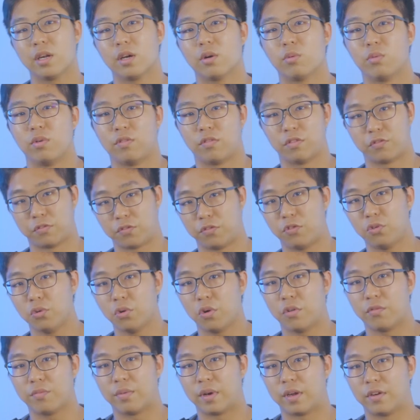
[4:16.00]
out with a few
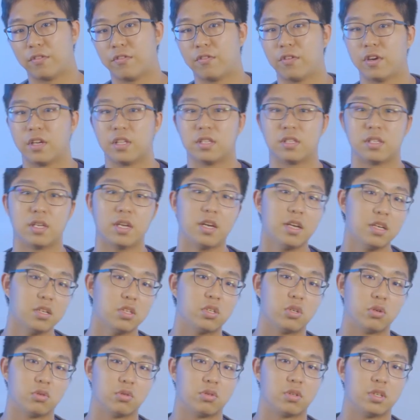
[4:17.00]
of my friends,
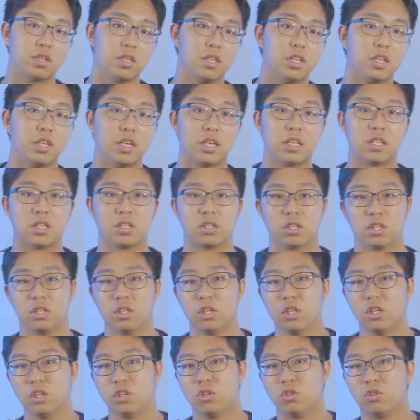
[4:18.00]
as you'll see later,
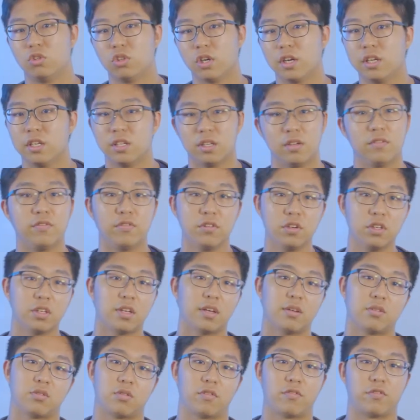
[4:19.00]
to try different
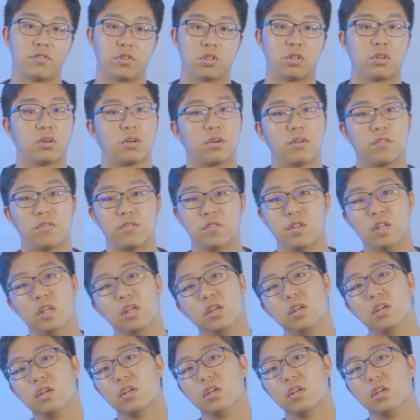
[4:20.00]
types of photography.